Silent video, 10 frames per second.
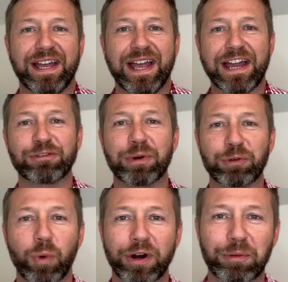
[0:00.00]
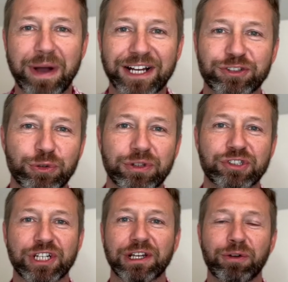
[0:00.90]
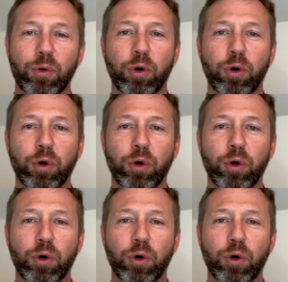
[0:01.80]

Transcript: Hey everybody, welcome back to the channel,